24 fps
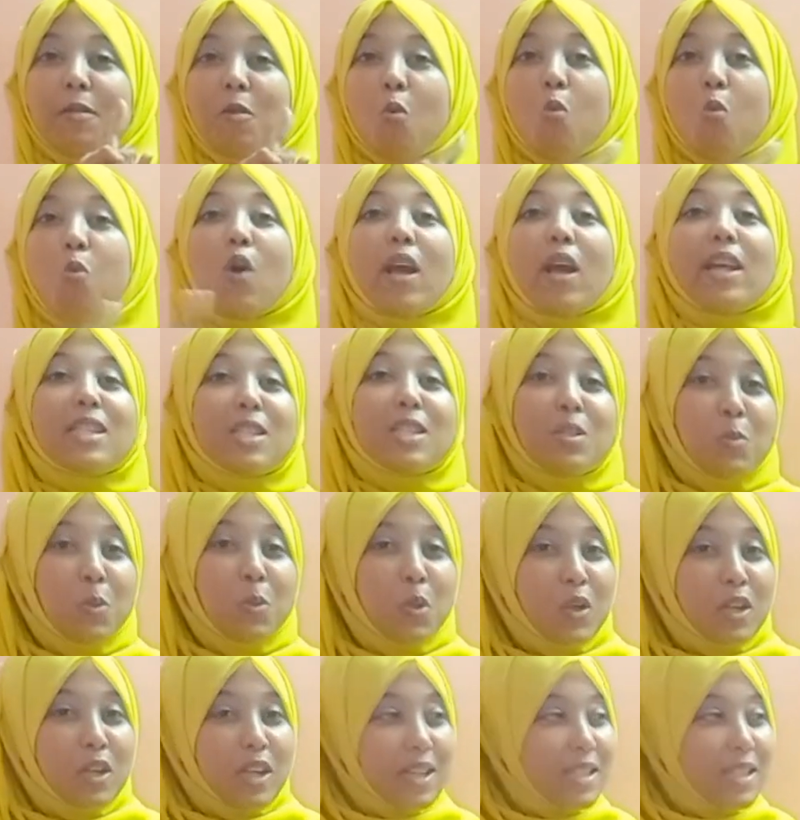waste
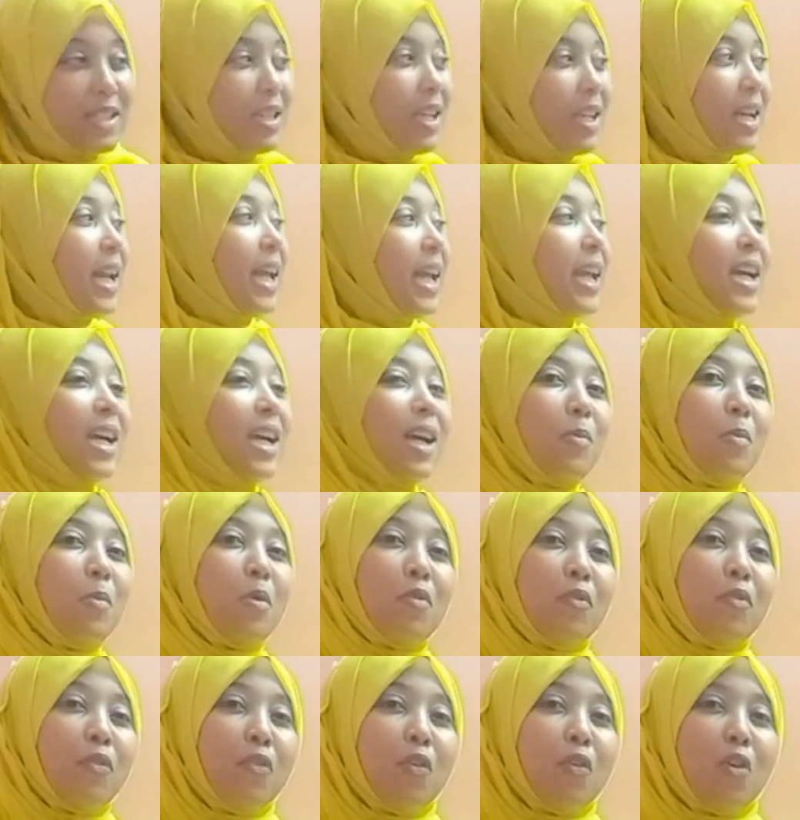products like
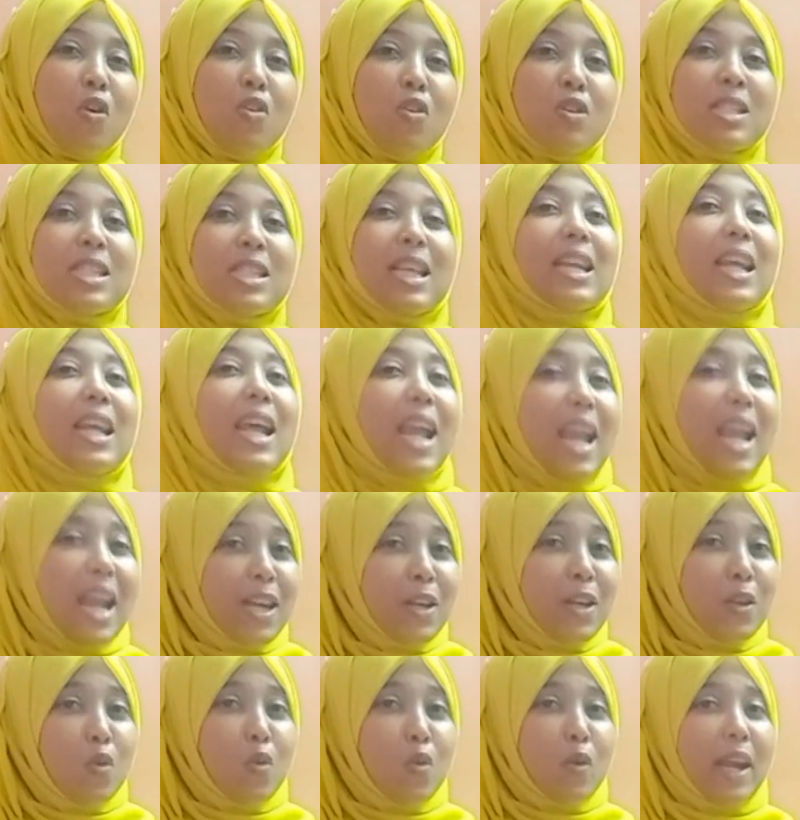carbon dioxide
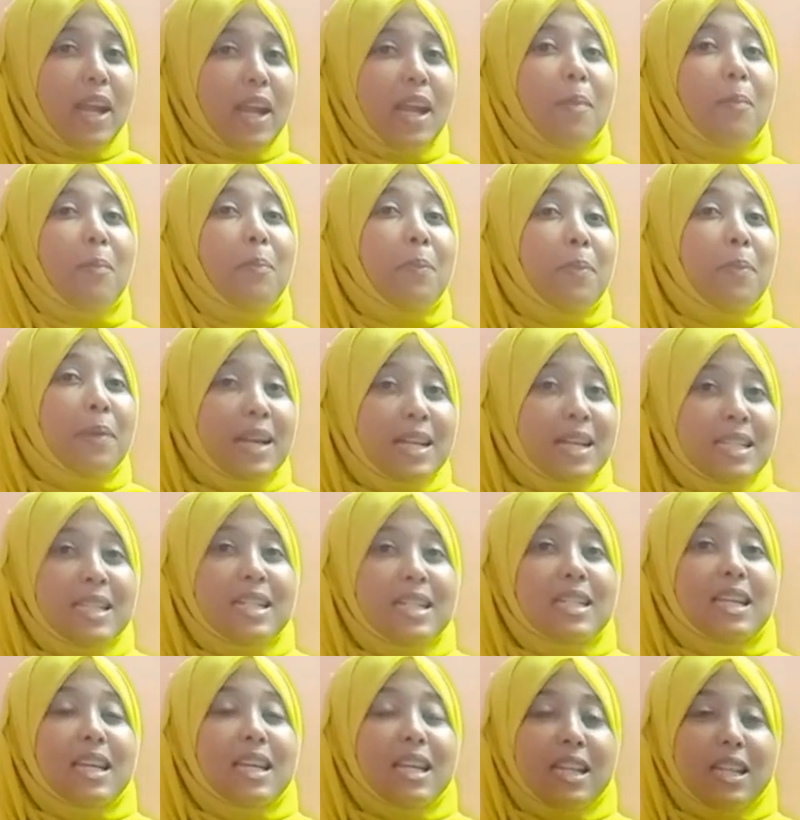and urea
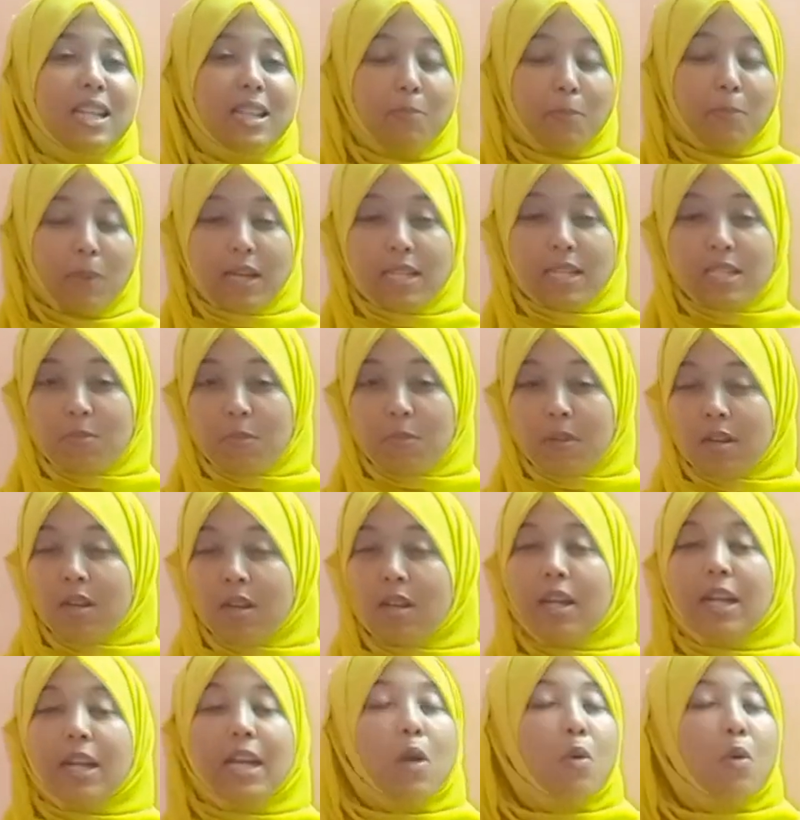present in plasma.
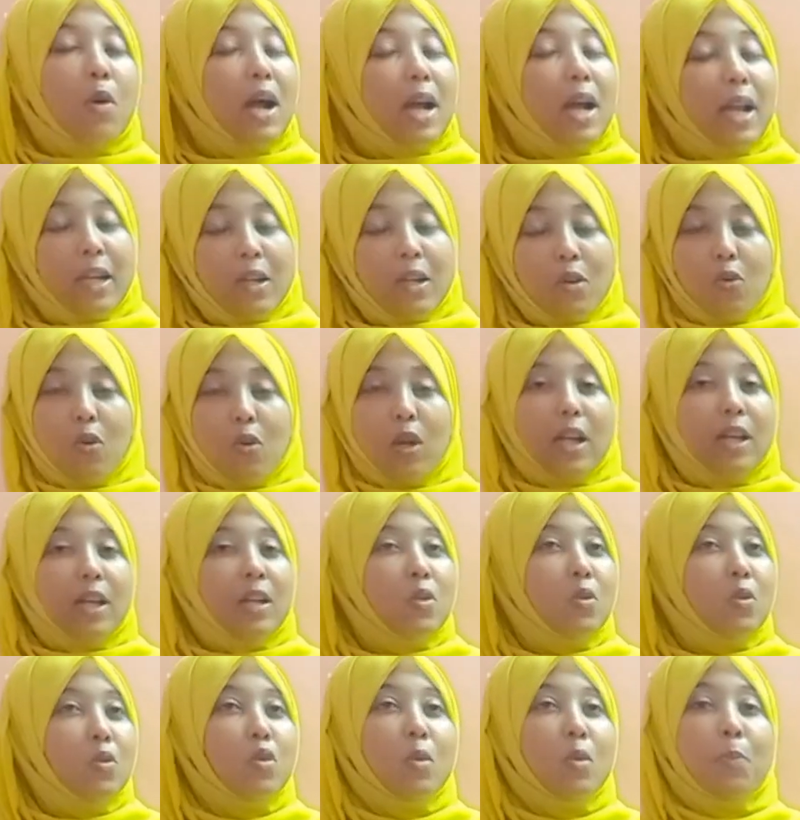Now, I
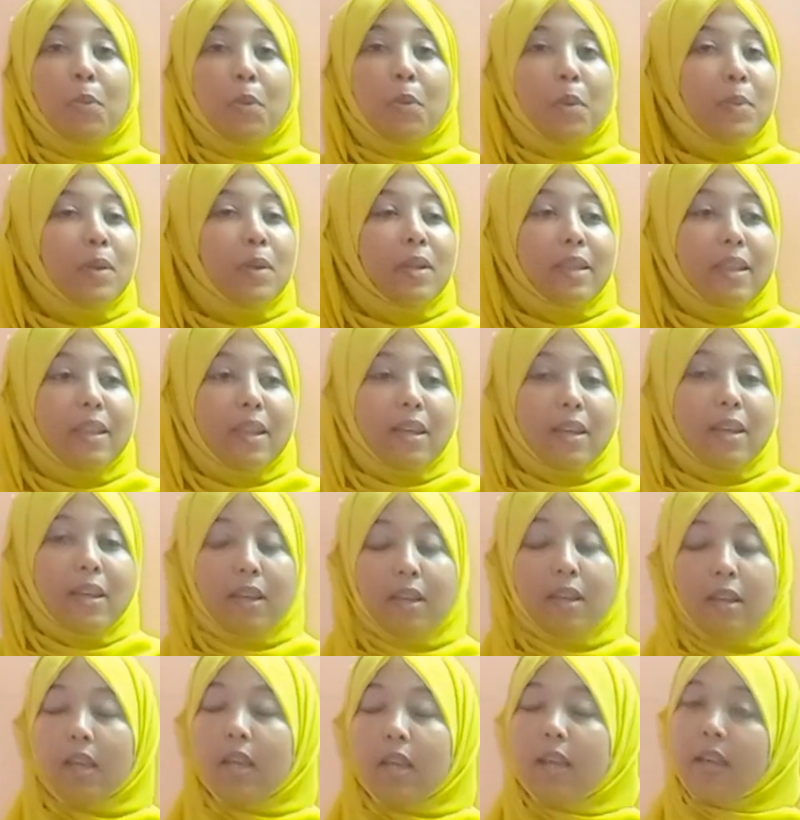know, you're probably
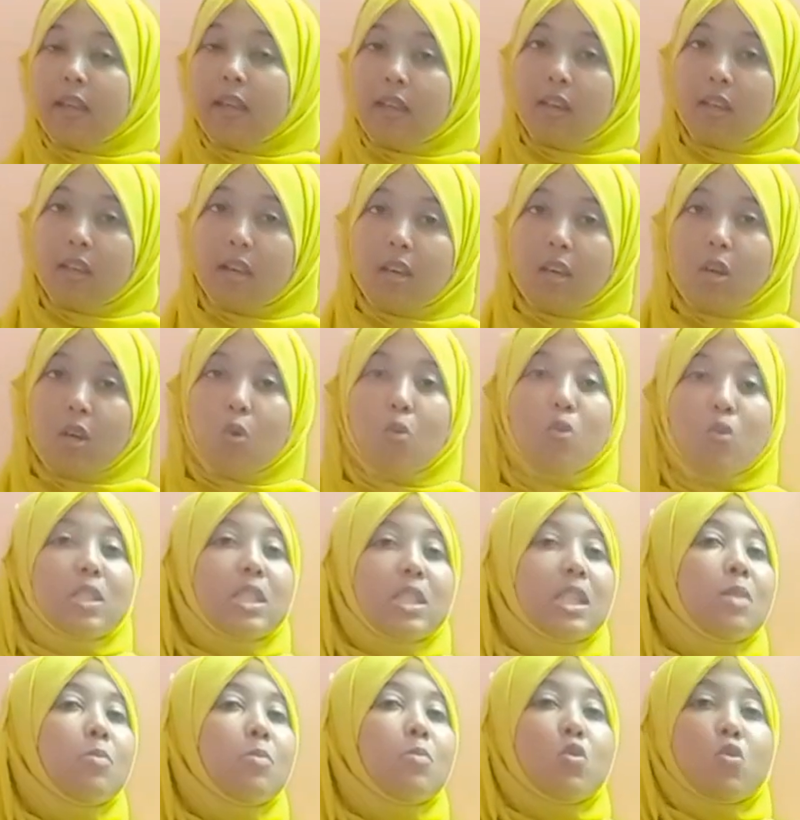thinking, hey,
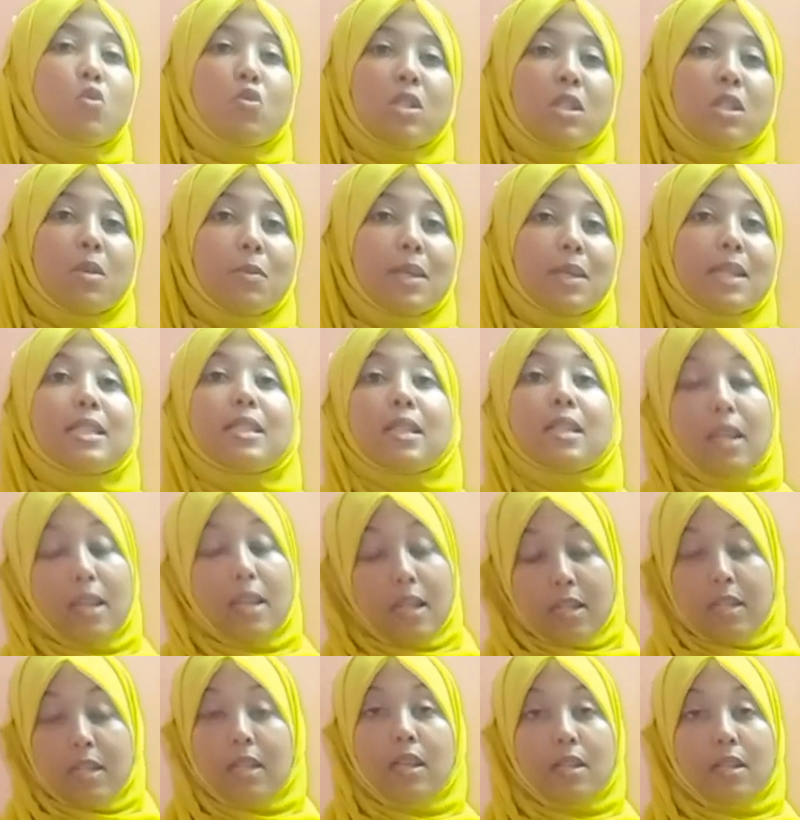usinimchuzi mix,
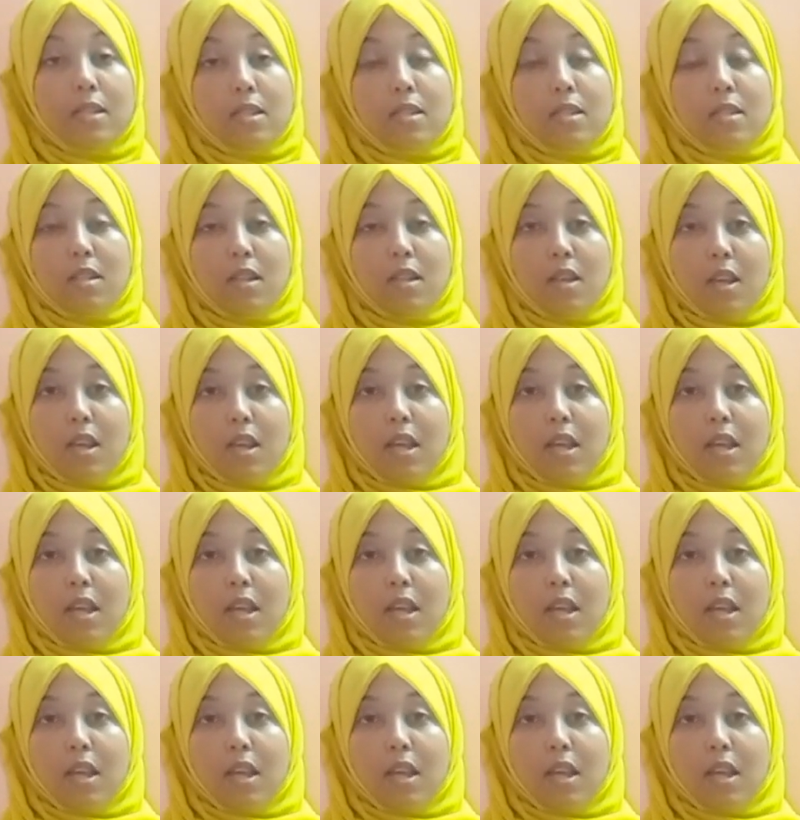and yes.